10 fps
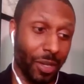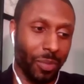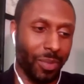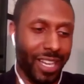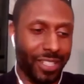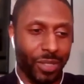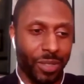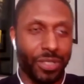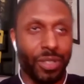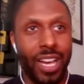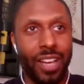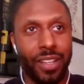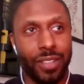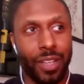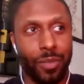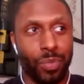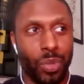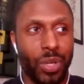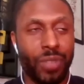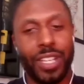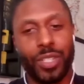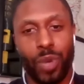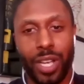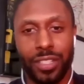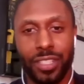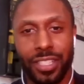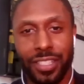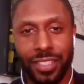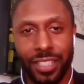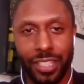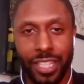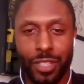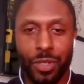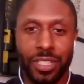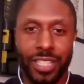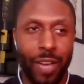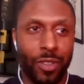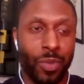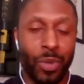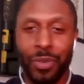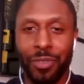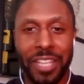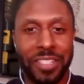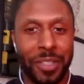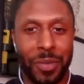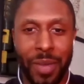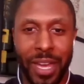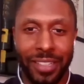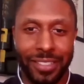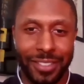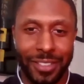My story. So I born and raised in Washington, D.C. I guess you could say I was born and raised in the MAAC.